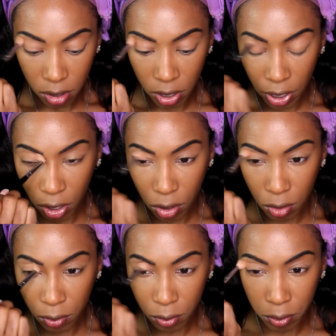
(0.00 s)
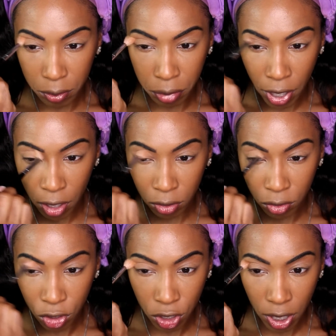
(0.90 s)
like
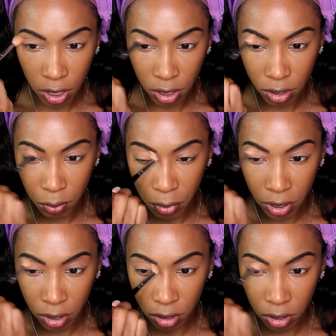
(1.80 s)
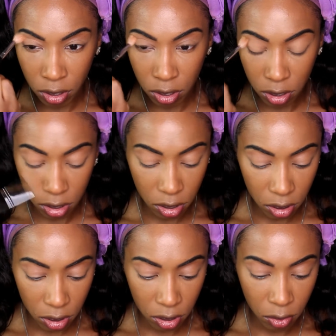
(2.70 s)
brown shades, but it looks
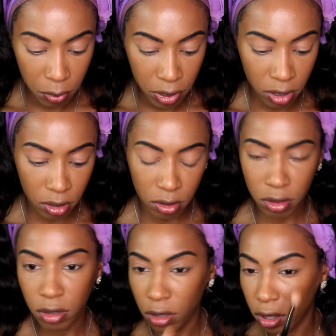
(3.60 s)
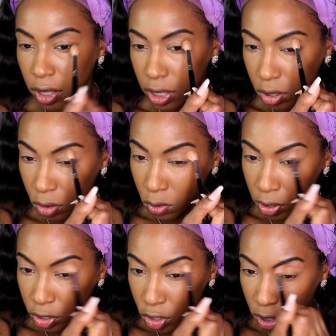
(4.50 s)
a little bit less
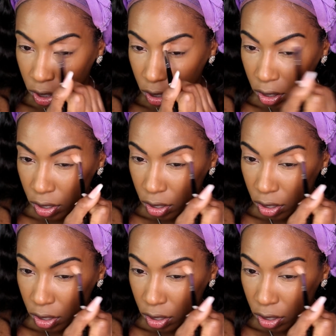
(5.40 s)
orangey